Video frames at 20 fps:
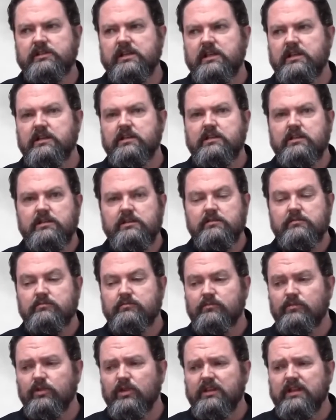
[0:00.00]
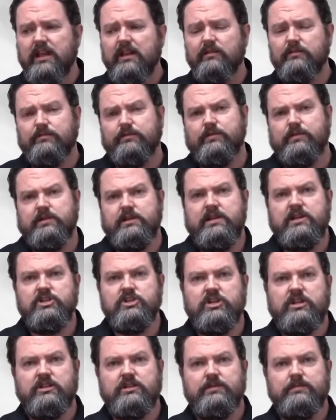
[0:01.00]
They look out for
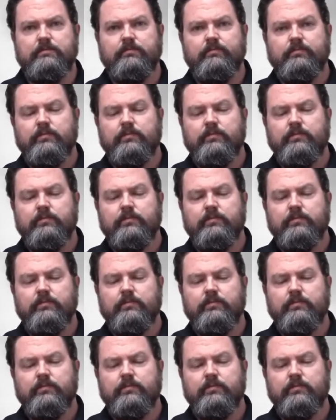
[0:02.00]
each other.